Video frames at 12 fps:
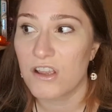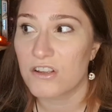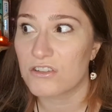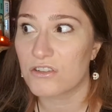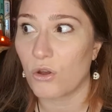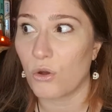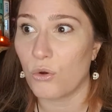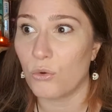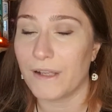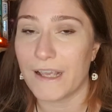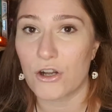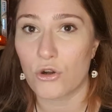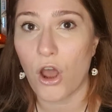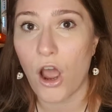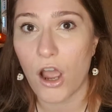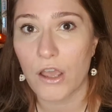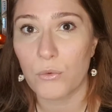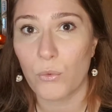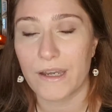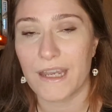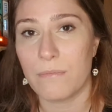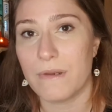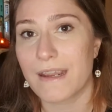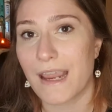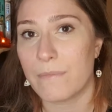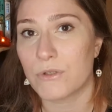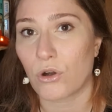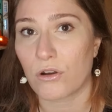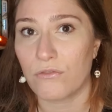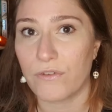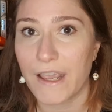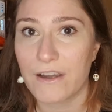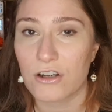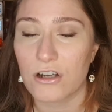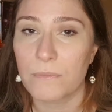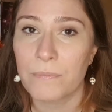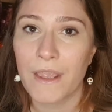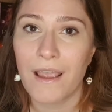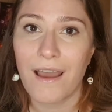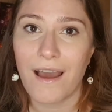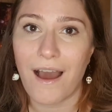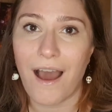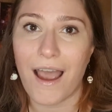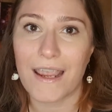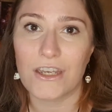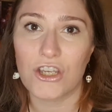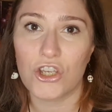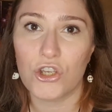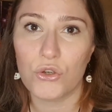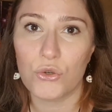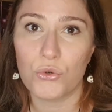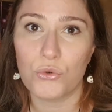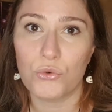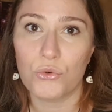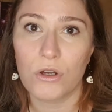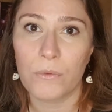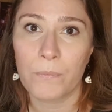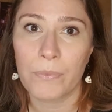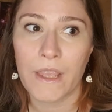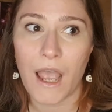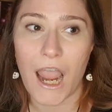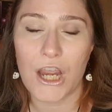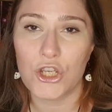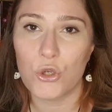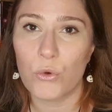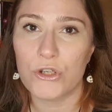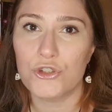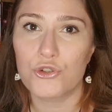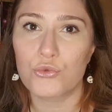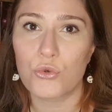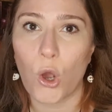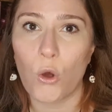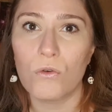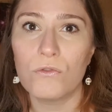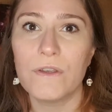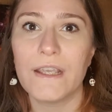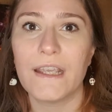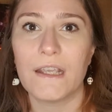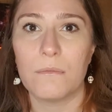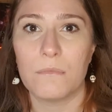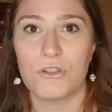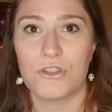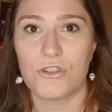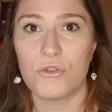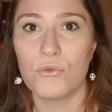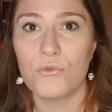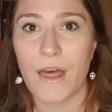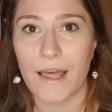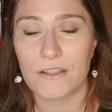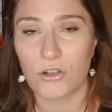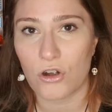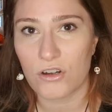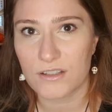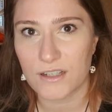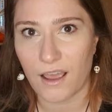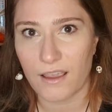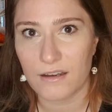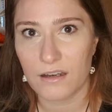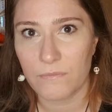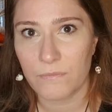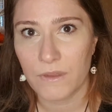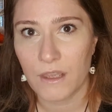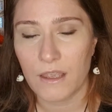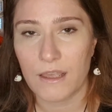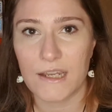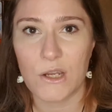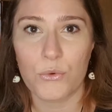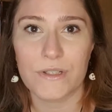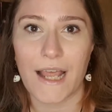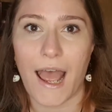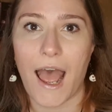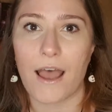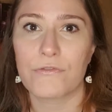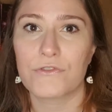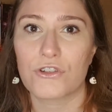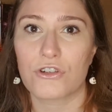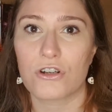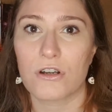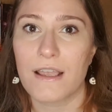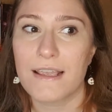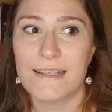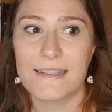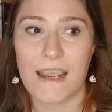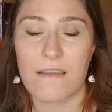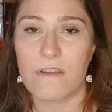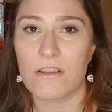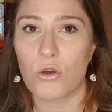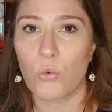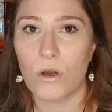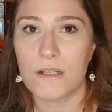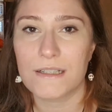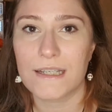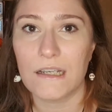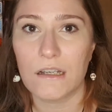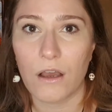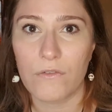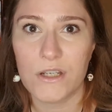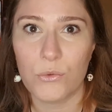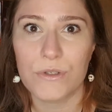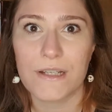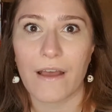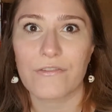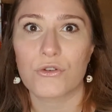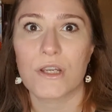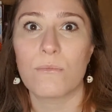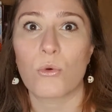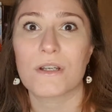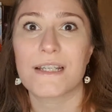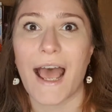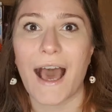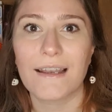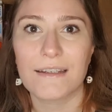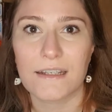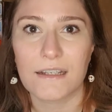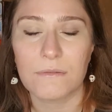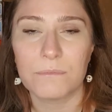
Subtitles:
So later on, when he became Darth Vader, I knew what drove him to that dark side. He was after saving the ones he loved. He was after immortality.